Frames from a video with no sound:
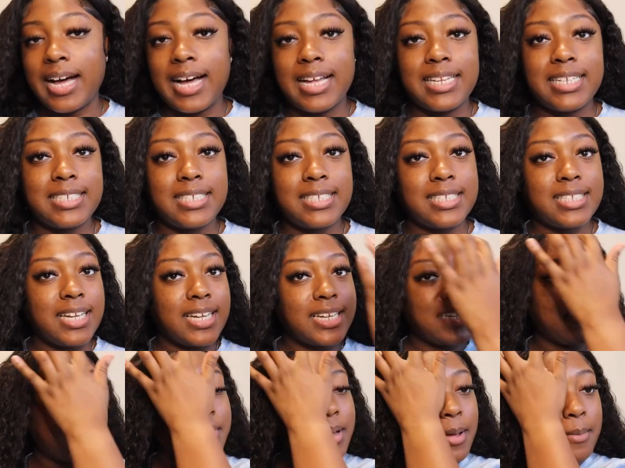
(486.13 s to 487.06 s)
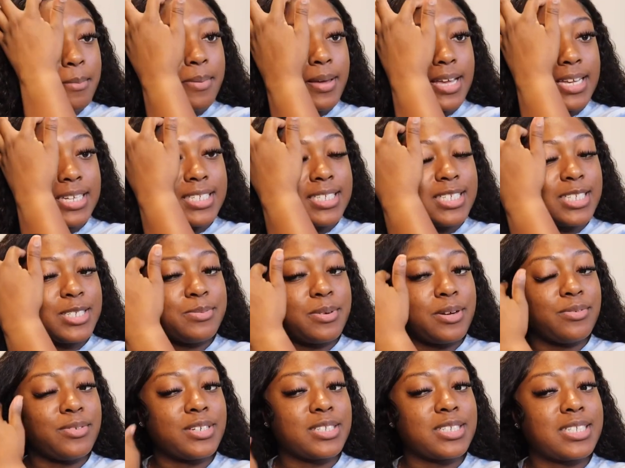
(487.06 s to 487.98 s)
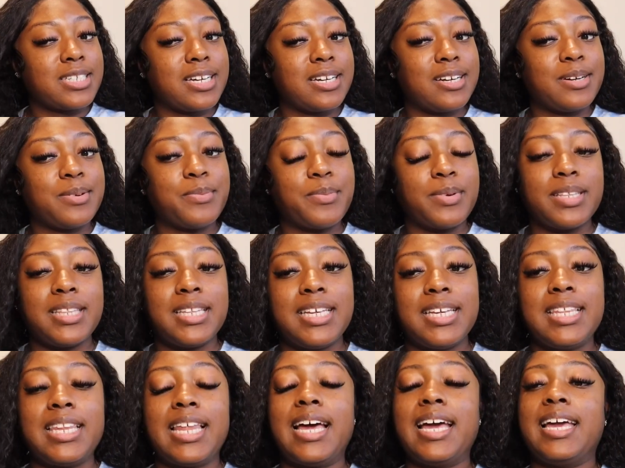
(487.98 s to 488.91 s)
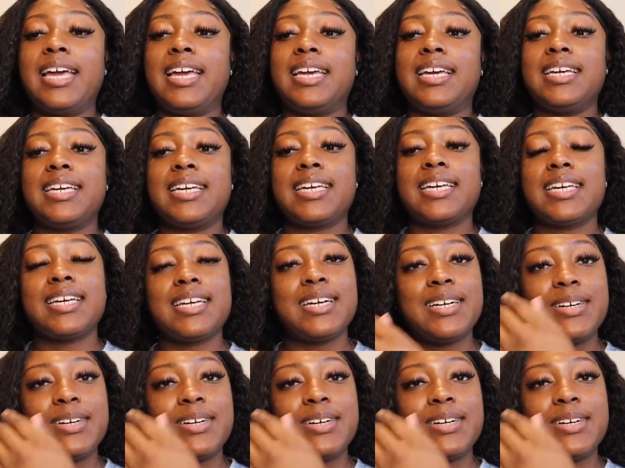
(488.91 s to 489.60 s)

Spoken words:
This is, I did my best. This is my first time really, like,